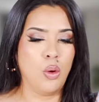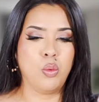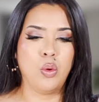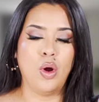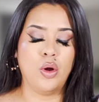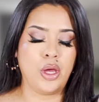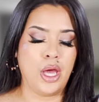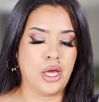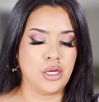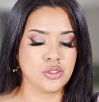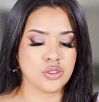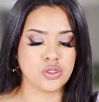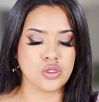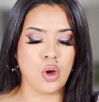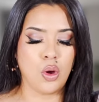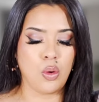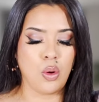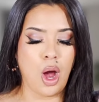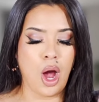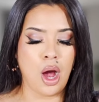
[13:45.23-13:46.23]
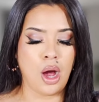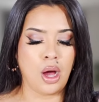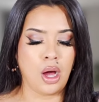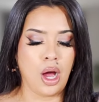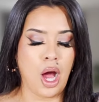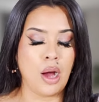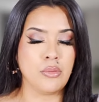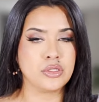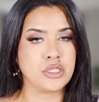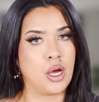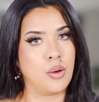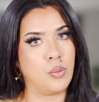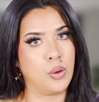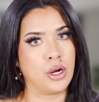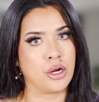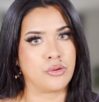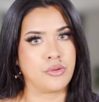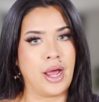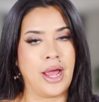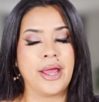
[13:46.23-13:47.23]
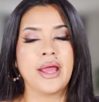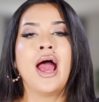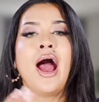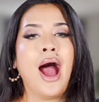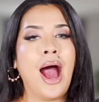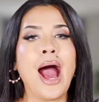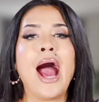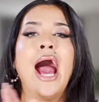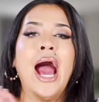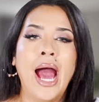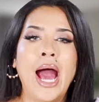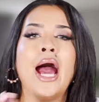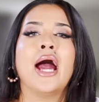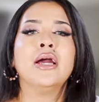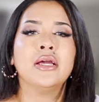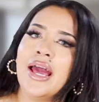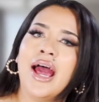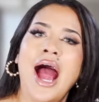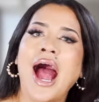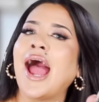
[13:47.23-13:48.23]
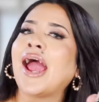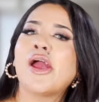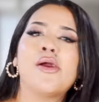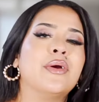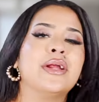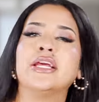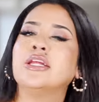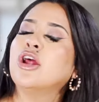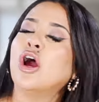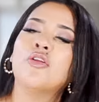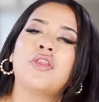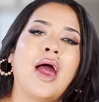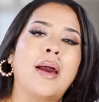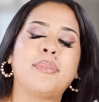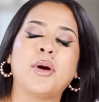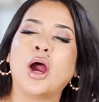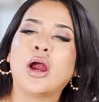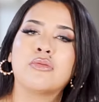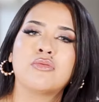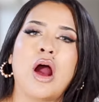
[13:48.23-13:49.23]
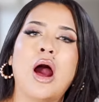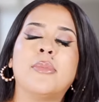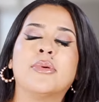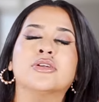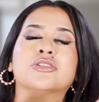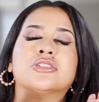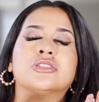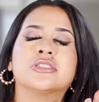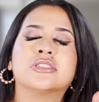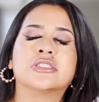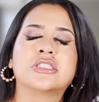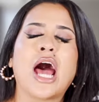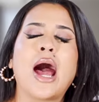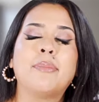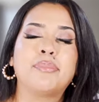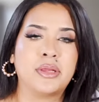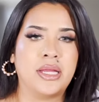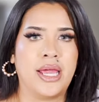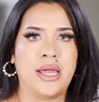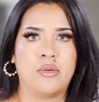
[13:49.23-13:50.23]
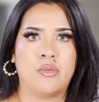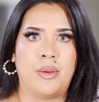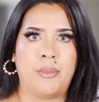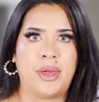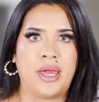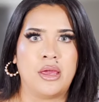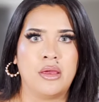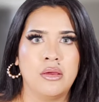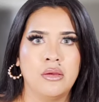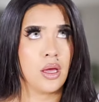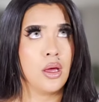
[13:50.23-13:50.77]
Okay, so I was at work, right? I already know that part, Robert. Stop playing with me.